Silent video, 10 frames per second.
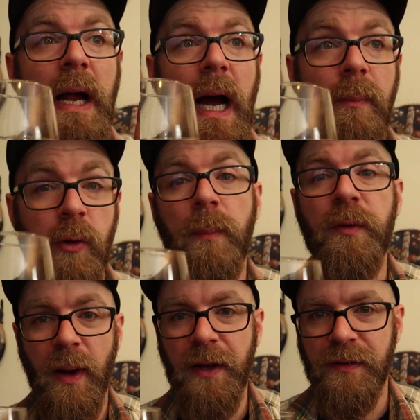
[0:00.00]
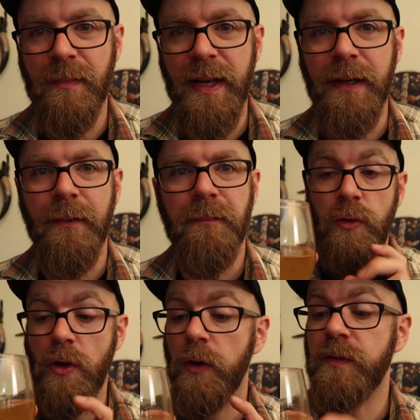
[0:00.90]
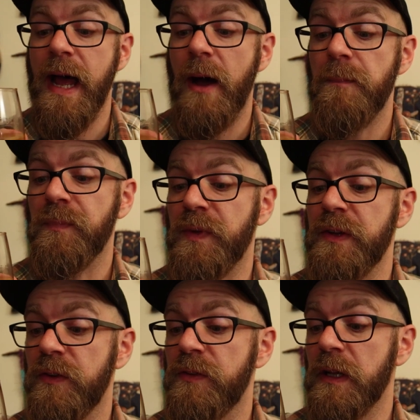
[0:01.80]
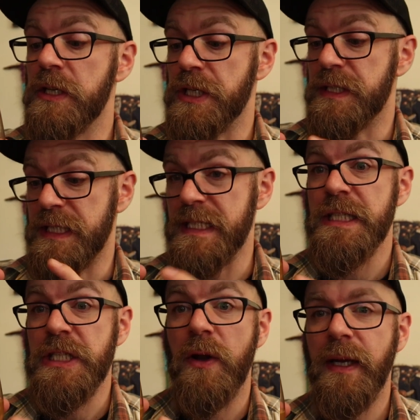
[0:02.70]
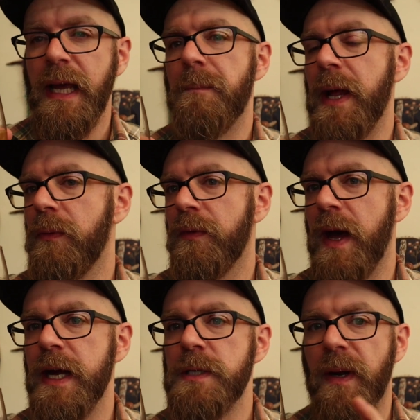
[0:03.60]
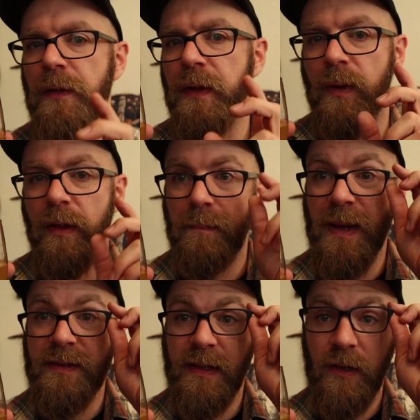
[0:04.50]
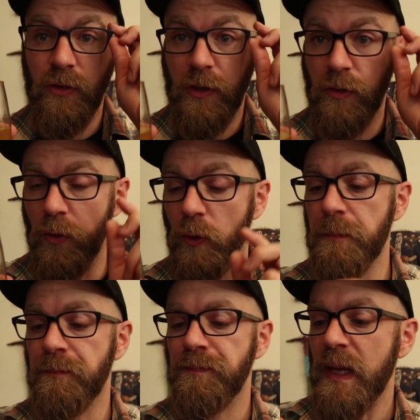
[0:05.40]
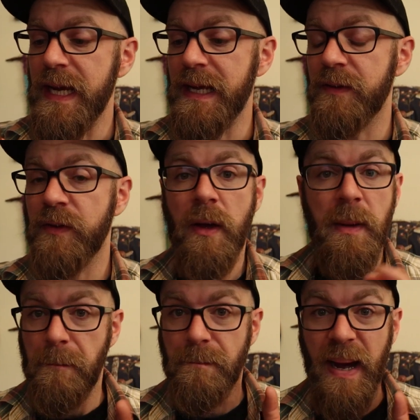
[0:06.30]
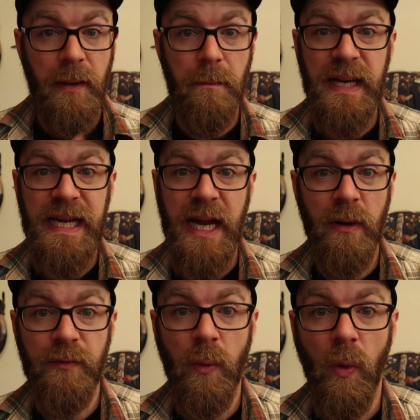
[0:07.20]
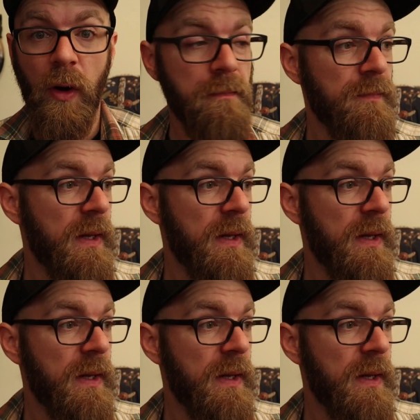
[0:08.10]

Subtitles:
a proper spicy mead. No doubt, this is delicious. This is going to get better with age, but I think one of the best things you can do is make a mead however you want,